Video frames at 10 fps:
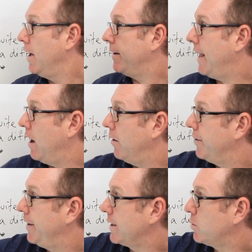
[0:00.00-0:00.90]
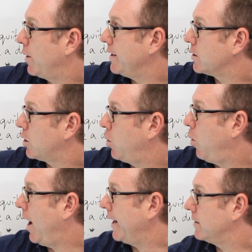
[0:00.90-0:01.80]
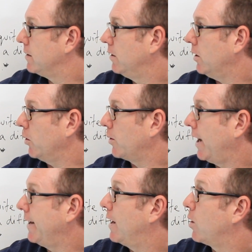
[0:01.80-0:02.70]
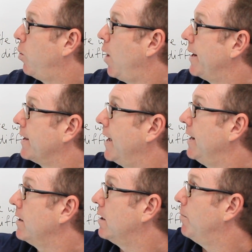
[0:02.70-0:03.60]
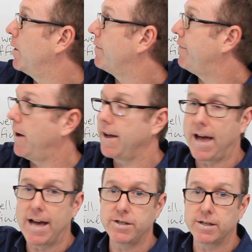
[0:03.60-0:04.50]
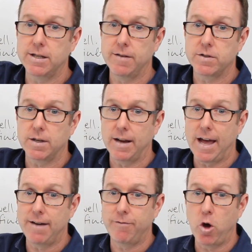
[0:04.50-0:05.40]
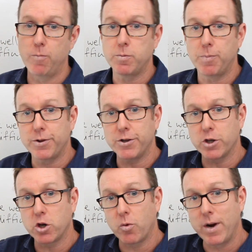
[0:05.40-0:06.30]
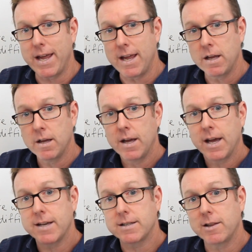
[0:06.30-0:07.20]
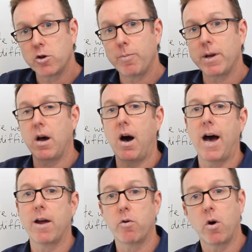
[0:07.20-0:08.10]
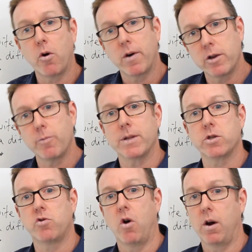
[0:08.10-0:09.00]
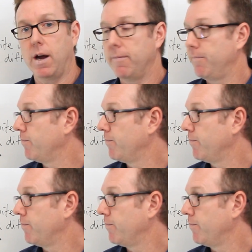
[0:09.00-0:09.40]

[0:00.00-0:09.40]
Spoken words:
Now, the next one is quite, okay? Now, quite again can modify adjectives and adverbs, but the degree is a little bit higher or a little bit stronger.